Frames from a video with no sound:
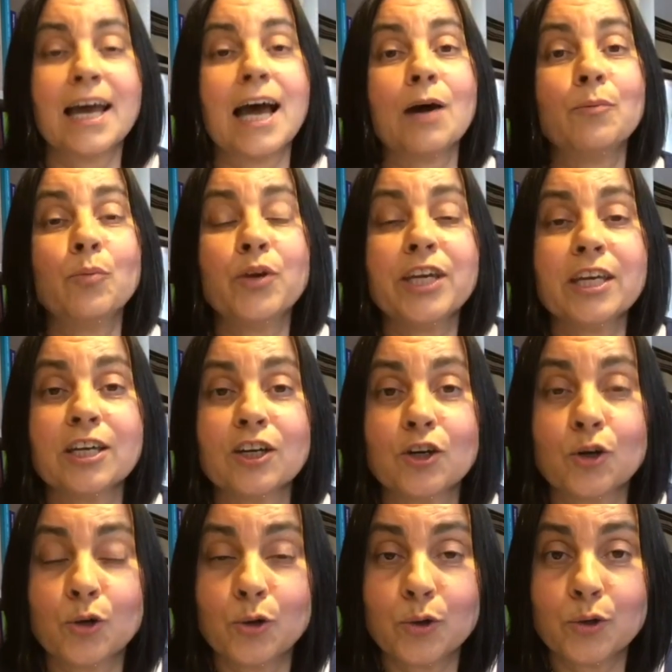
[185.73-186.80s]
And we can
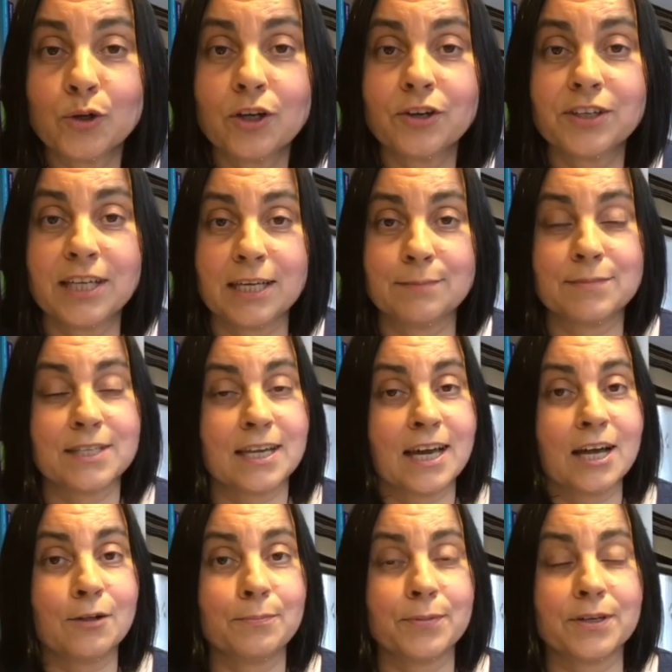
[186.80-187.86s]
call on him to
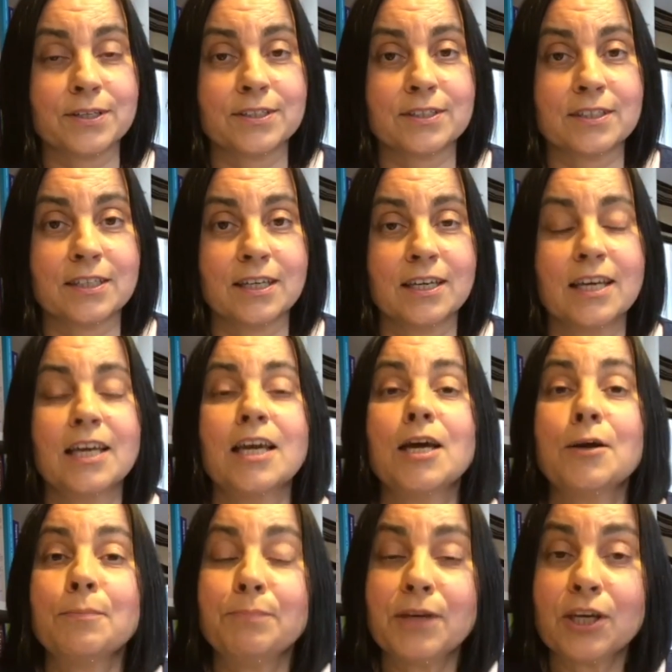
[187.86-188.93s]
help us
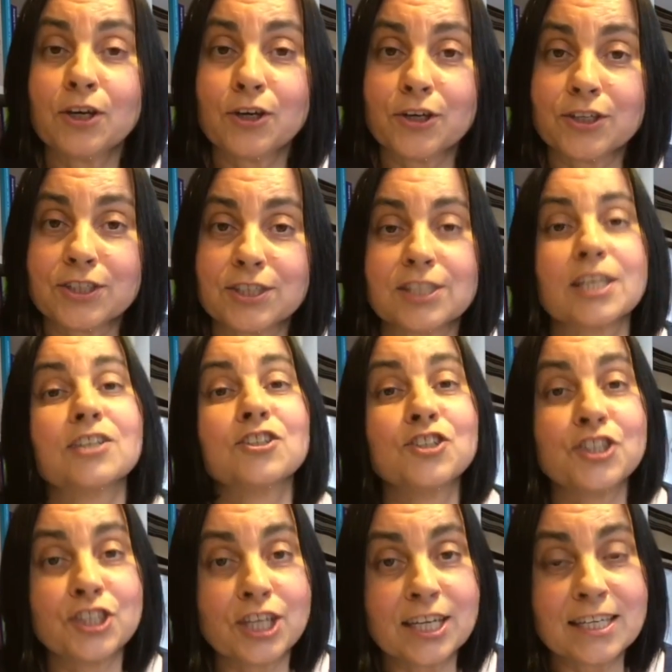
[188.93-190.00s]
because
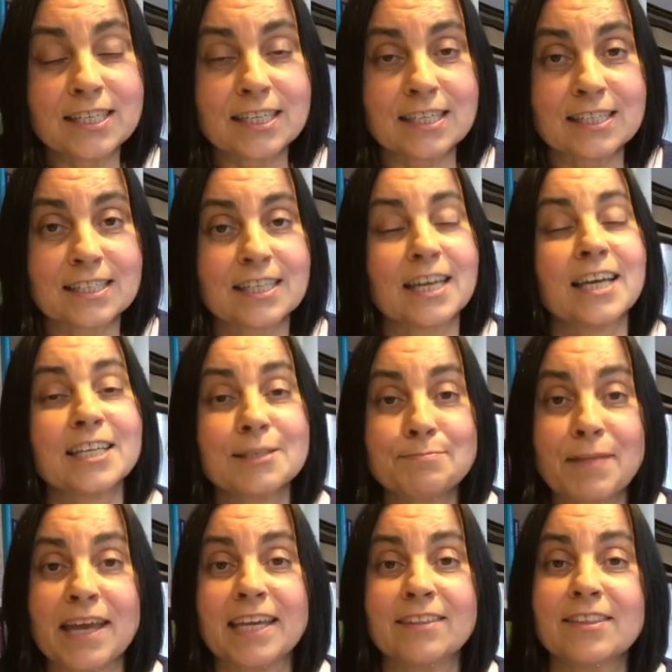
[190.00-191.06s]
Jesus has
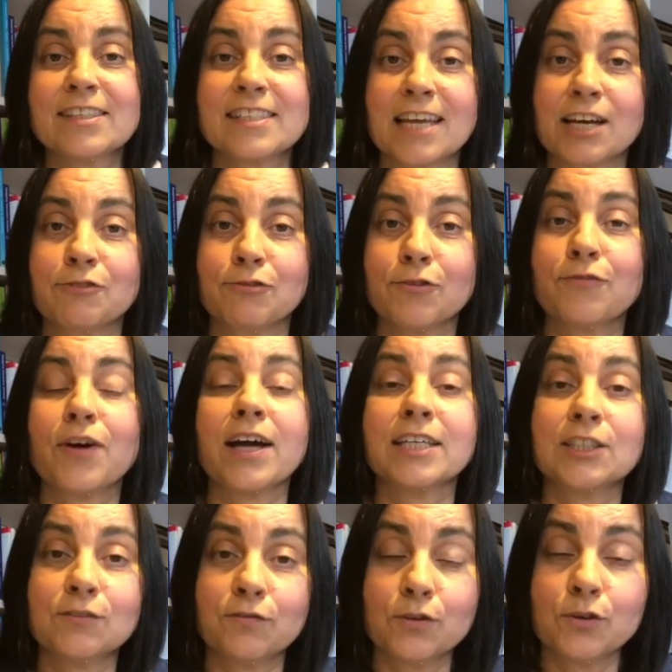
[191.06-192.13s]
made the
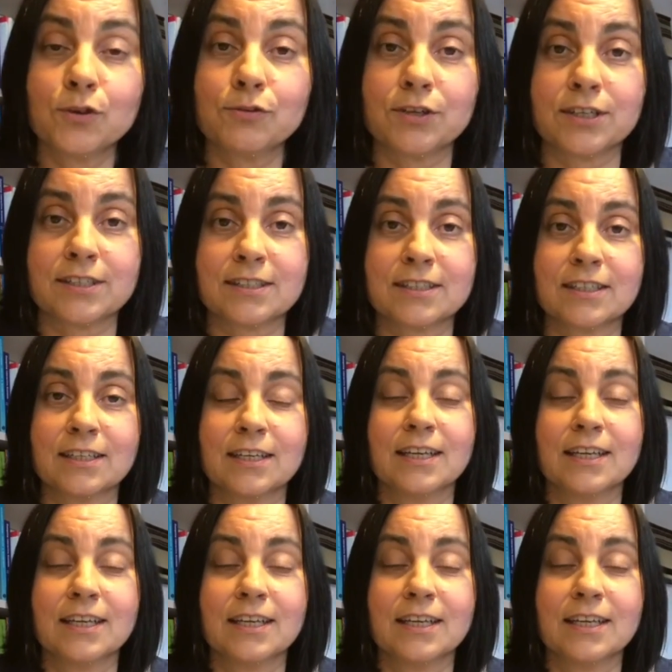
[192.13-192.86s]
sacrifice for us.